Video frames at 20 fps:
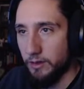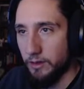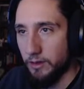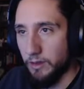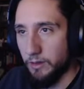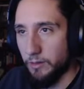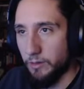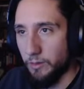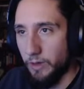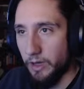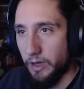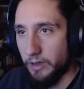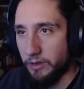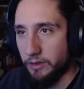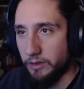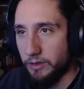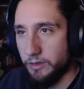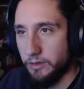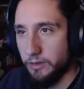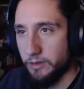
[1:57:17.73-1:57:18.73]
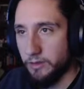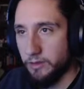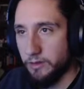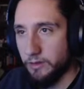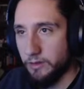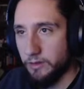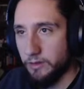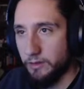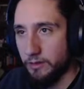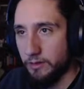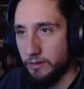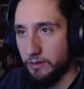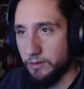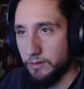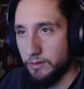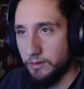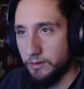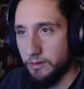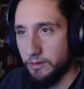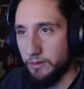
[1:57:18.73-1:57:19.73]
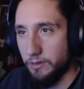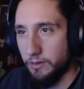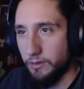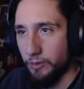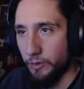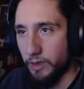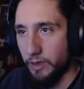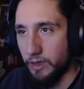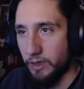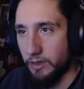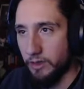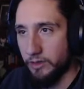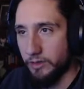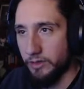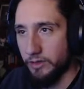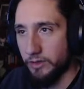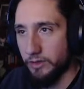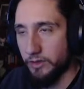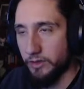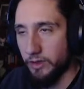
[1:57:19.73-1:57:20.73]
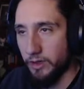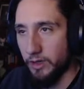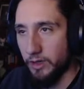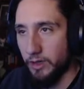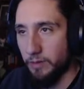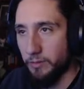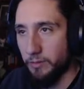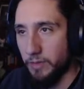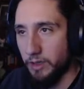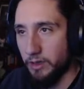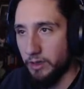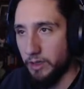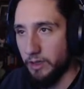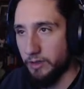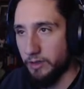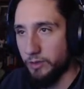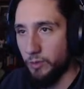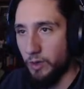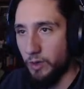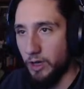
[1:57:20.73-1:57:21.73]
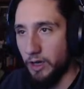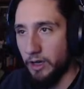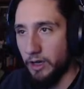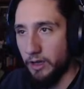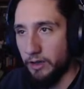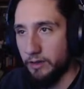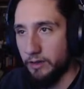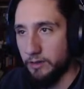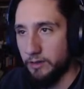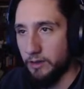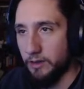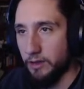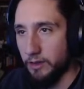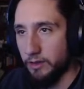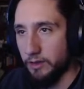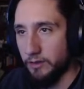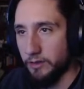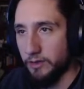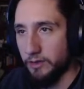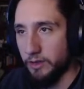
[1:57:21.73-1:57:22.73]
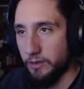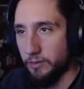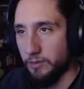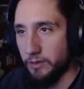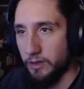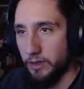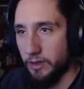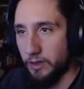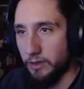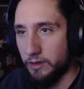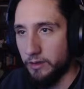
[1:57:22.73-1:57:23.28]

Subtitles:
rect 3's min xy, and then the same thing